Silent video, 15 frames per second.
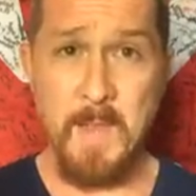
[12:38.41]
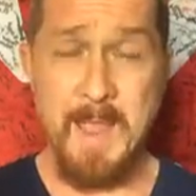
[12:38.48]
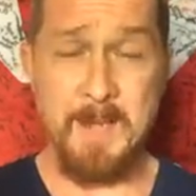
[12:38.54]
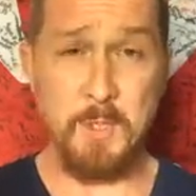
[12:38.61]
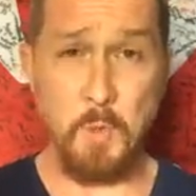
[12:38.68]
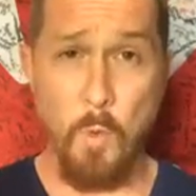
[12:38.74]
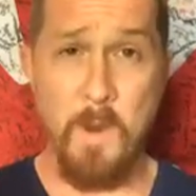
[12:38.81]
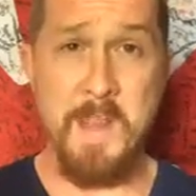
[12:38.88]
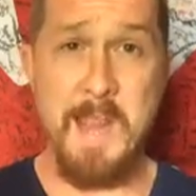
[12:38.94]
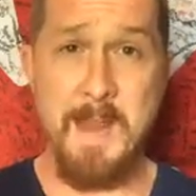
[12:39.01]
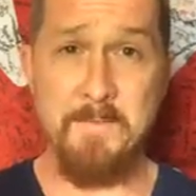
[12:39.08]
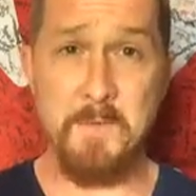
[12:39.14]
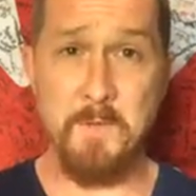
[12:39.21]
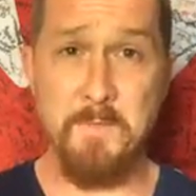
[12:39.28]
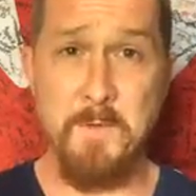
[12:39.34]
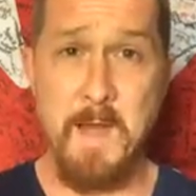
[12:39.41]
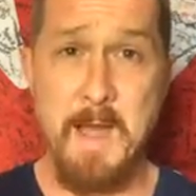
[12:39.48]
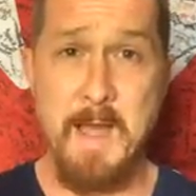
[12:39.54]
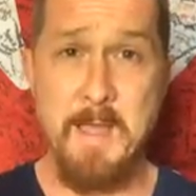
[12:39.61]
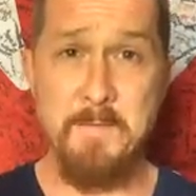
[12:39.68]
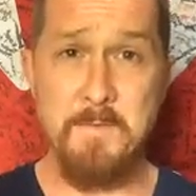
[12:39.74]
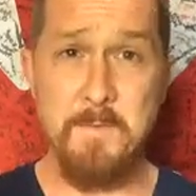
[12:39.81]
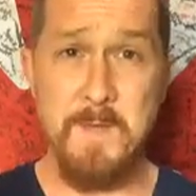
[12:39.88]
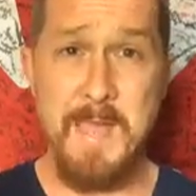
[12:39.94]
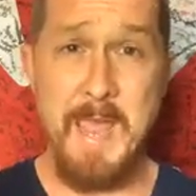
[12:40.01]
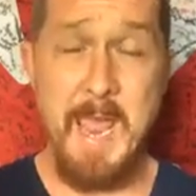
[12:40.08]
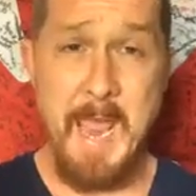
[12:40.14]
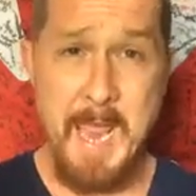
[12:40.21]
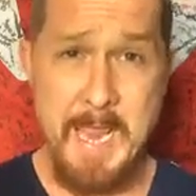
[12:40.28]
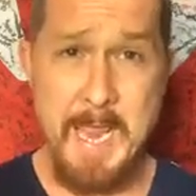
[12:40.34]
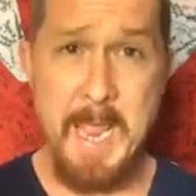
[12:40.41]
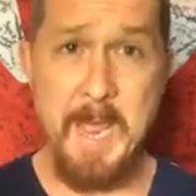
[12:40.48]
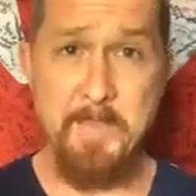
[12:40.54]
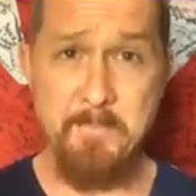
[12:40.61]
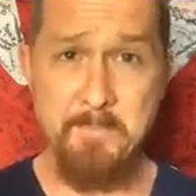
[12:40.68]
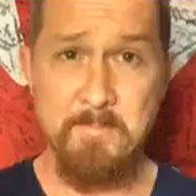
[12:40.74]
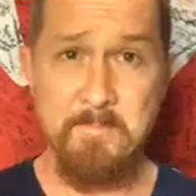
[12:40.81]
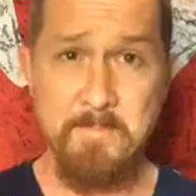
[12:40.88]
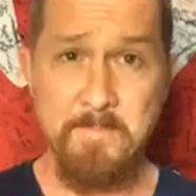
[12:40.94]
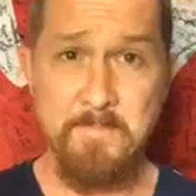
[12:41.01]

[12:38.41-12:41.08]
at 20 after 5 a.m.,